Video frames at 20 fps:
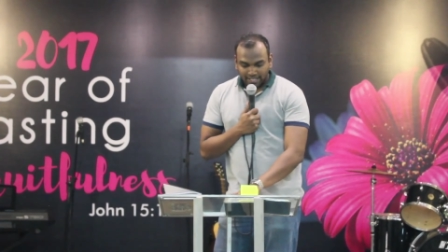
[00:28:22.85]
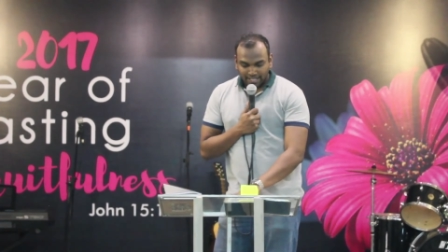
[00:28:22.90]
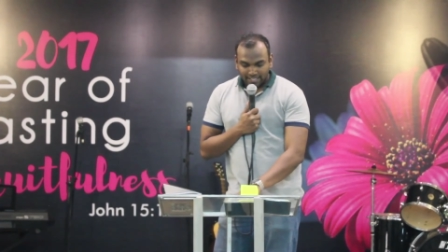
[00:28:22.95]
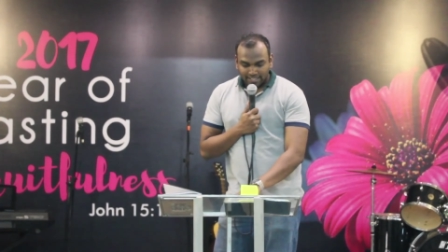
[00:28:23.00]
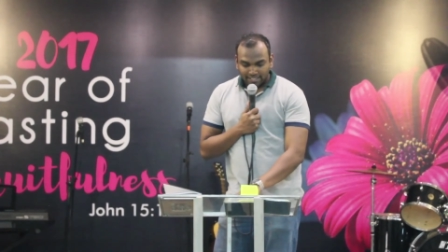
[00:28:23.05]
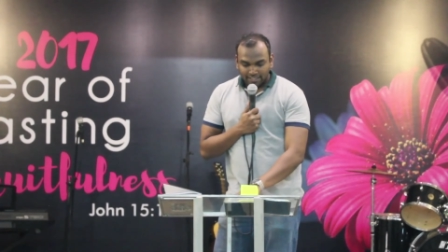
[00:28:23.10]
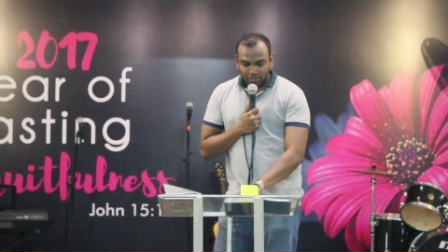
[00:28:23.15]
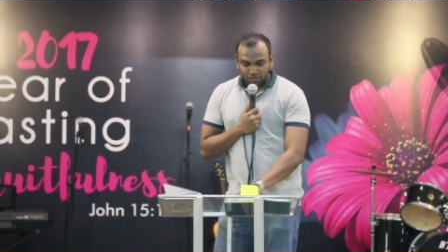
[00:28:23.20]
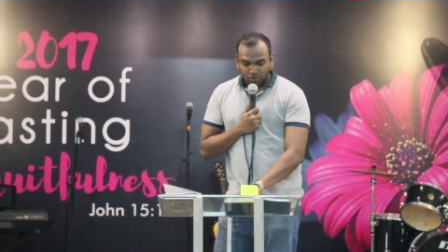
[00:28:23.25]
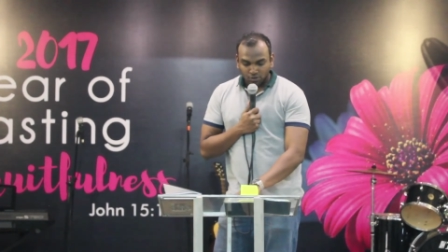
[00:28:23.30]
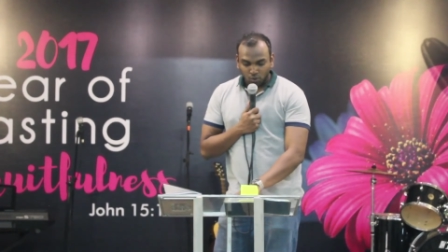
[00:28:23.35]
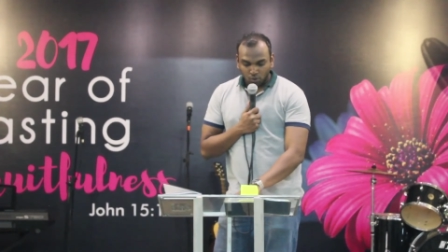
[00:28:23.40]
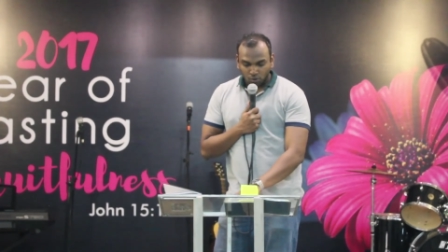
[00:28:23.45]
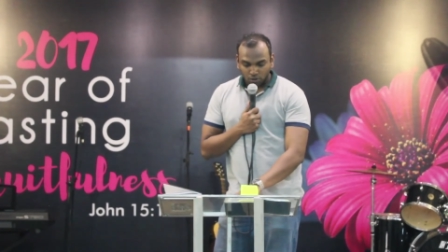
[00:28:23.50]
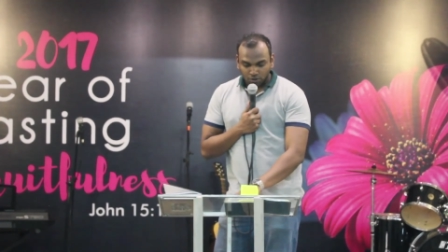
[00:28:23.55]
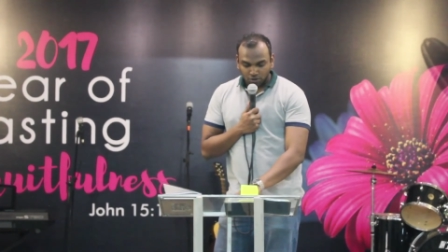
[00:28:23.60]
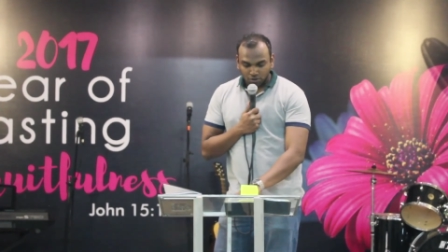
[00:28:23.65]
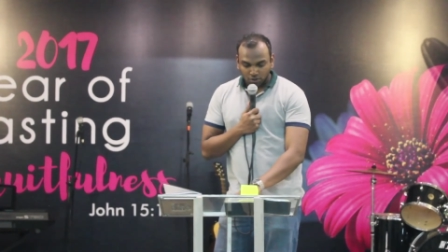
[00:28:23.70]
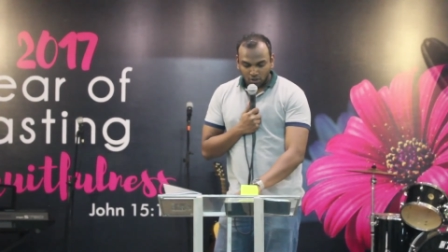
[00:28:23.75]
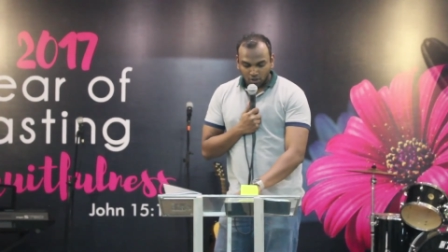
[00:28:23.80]
and he
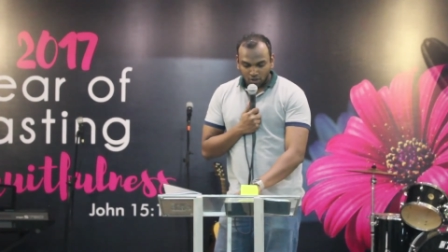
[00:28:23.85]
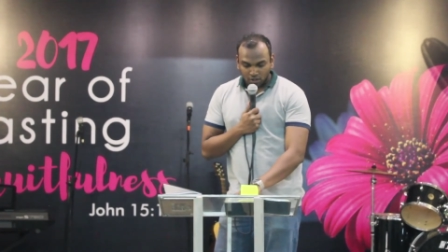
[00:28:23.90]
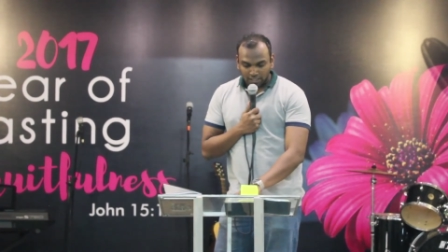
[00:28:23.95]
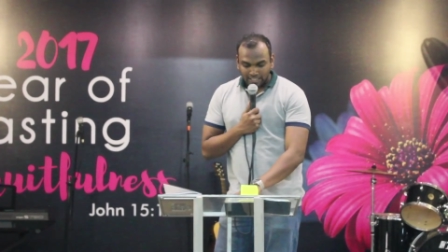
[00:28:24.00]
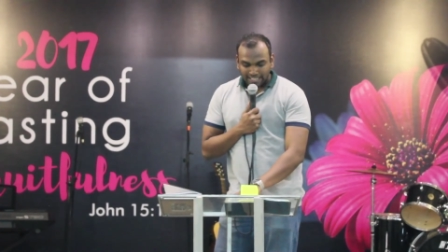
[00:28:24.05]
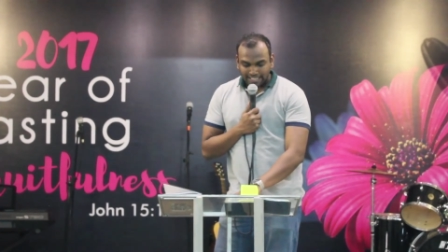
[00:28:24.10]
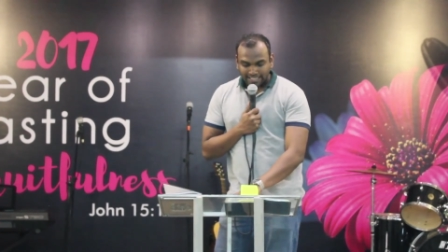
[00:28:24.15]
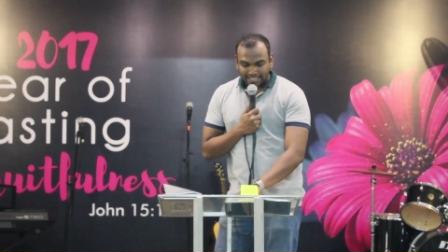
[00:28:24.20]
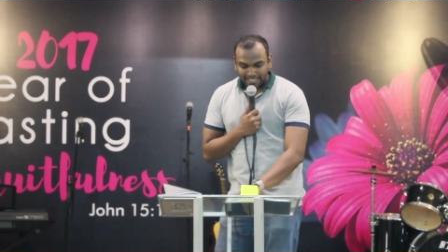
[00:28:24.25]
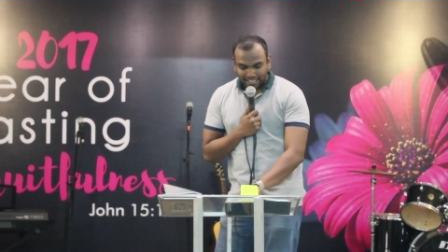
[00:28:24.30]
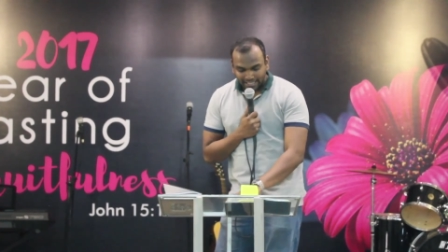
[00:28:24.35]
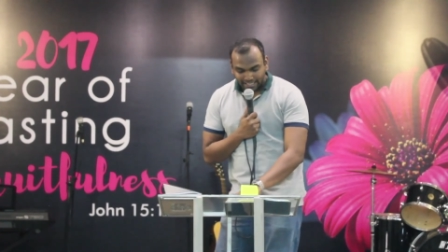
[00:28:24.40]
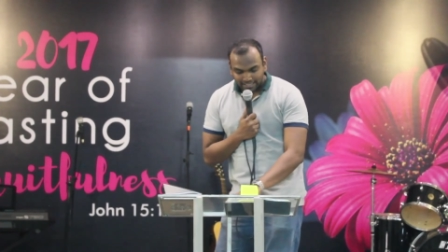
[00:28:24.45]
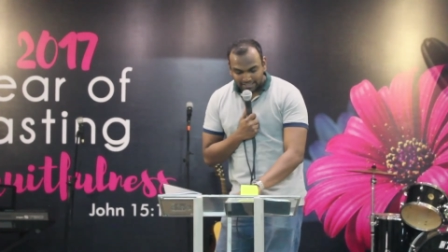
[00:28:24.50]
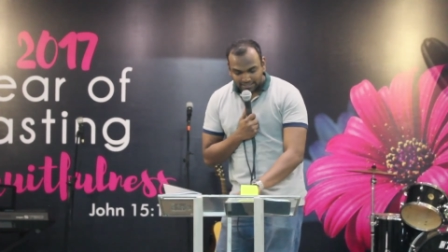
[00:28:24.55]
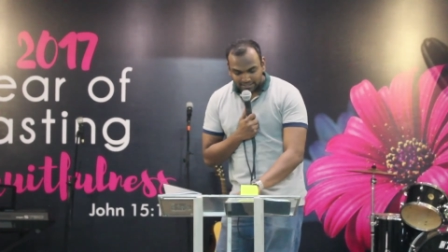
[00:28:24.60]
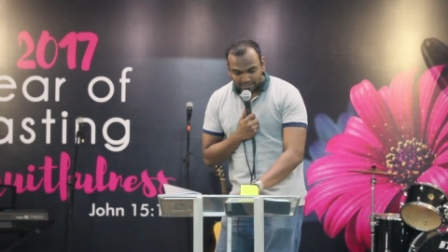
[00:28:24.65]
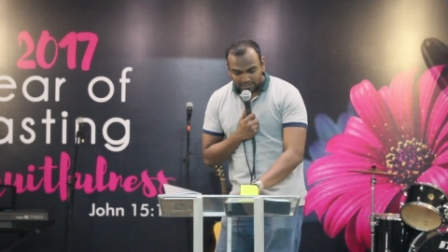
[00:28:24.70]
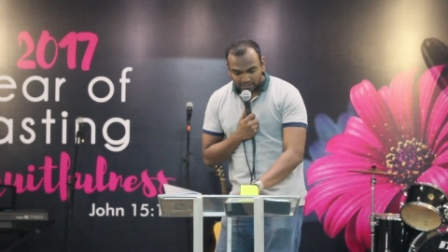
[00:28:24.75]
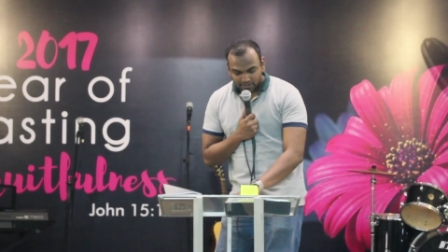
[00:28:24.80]
told Saul, Take
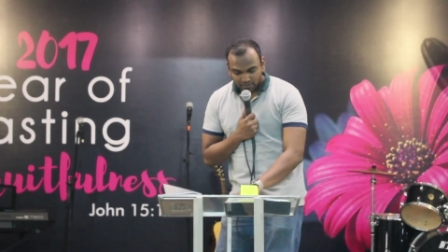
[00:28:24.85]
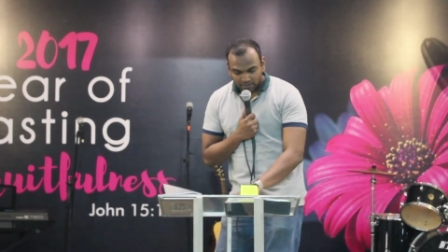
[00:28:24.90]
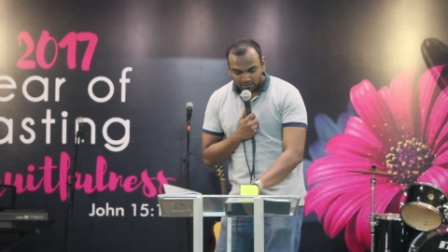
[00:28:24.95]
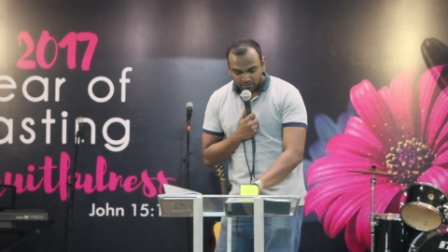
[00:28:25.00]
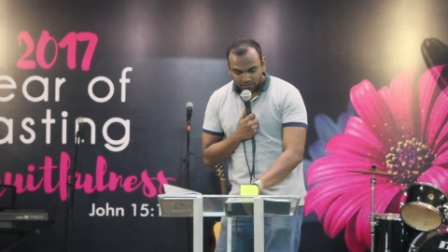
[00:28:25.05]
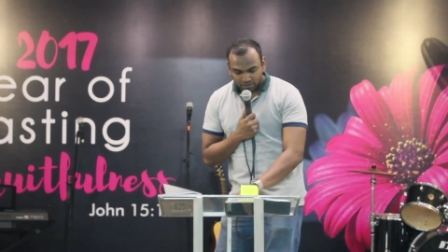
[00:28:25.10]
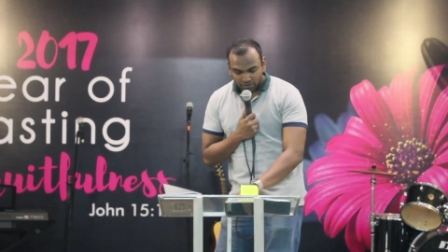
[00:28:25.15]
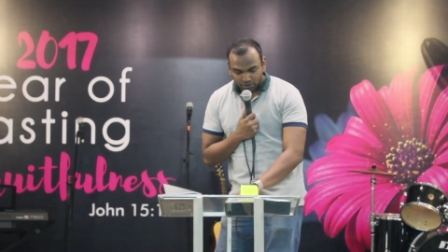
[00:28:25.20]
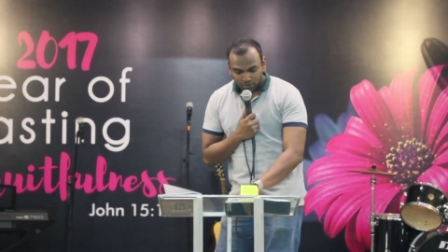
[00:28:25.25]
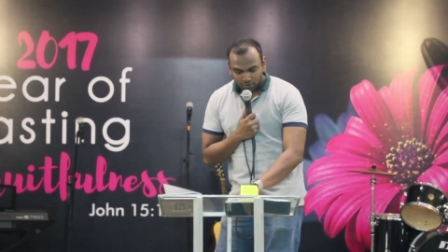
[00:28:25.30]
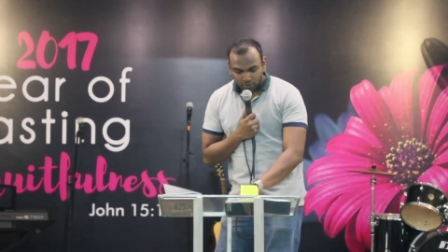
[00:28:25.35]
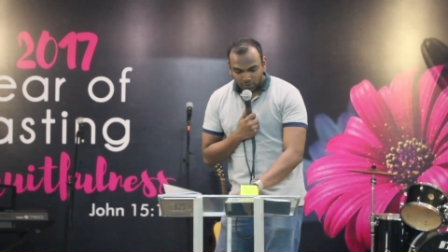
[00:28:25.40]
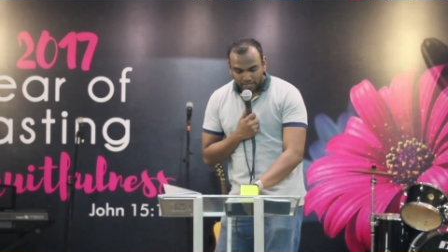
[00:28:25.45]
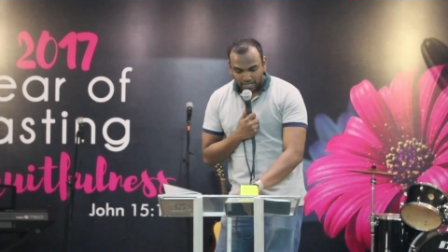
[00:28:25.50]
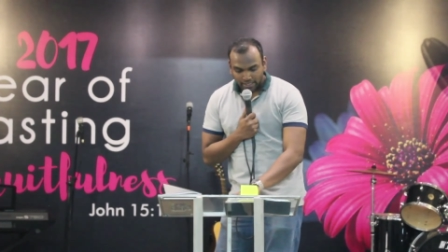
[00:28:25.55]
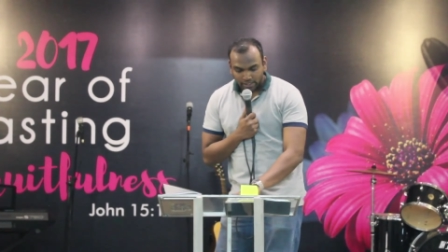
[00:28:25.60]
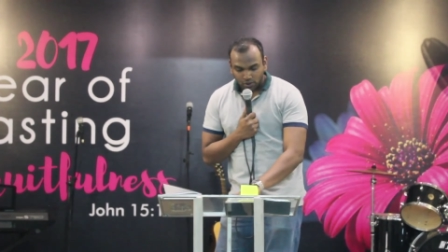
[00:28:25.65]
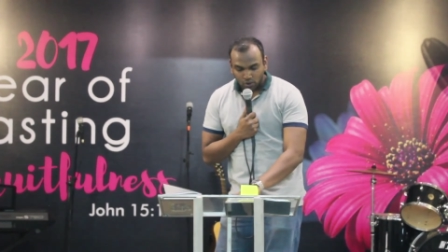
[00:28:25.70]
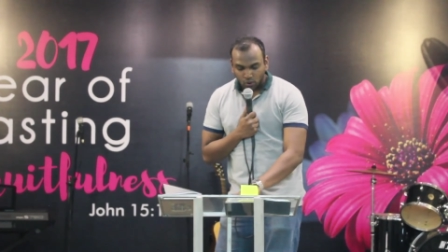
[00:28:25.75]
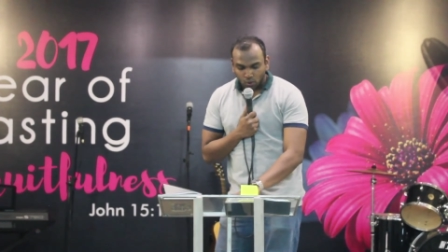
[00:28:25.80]
a servant with you
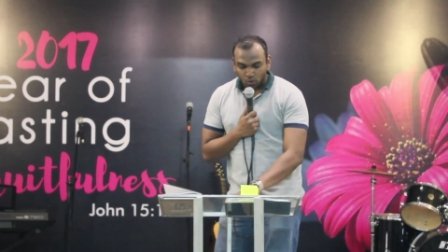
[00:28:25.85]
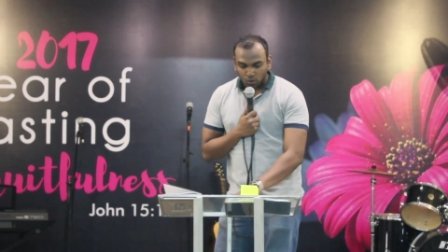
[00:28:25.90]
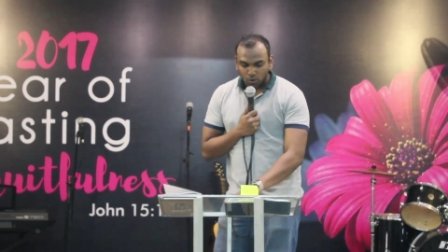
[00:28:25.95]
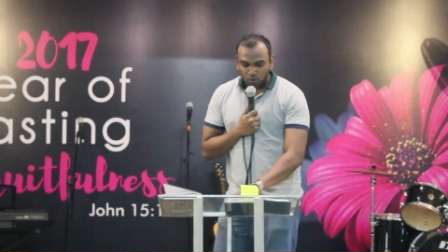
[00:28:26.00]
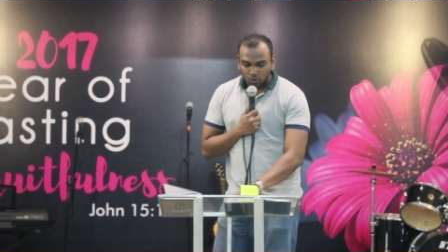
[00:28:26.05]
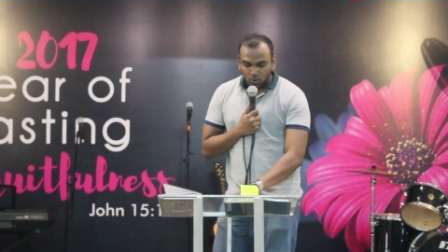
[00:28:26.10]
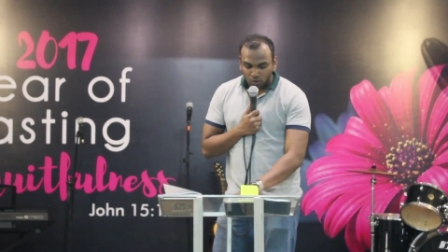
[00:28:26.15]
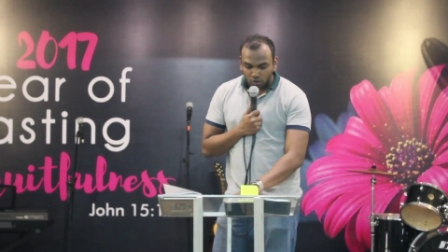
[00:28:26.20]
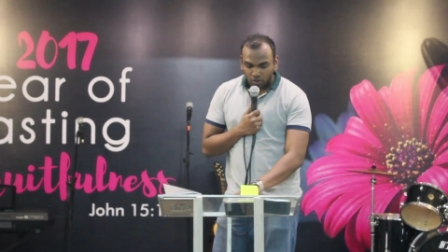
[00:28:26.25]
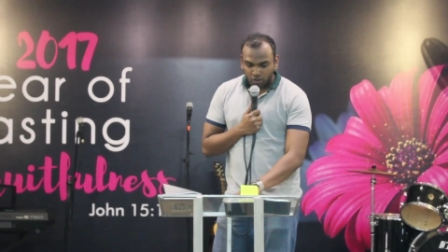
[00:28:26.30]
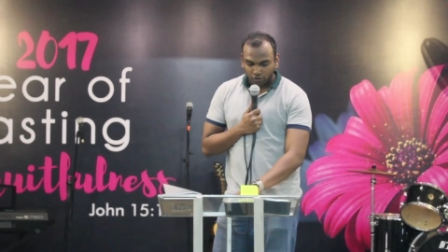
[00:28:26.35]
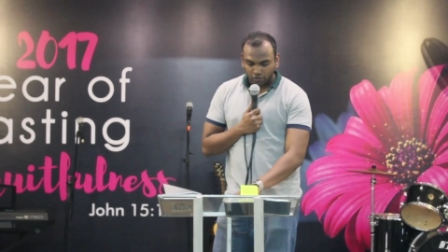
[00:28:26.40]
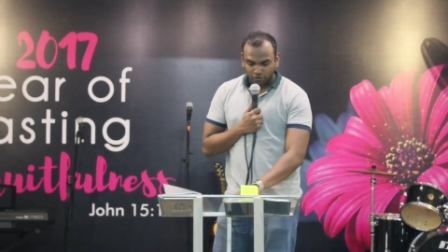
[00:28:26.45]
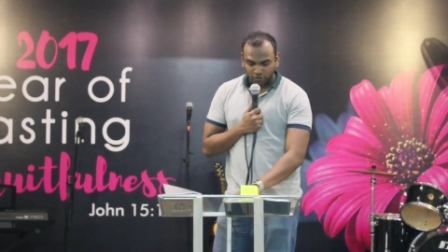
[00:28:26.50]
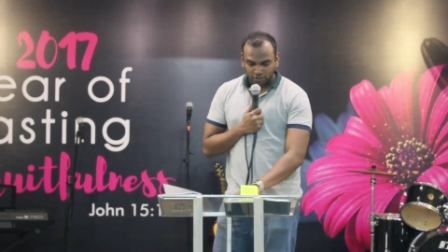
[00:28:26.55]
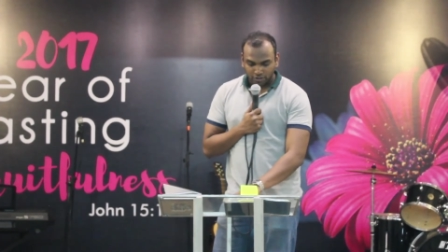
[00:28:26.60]
and go look for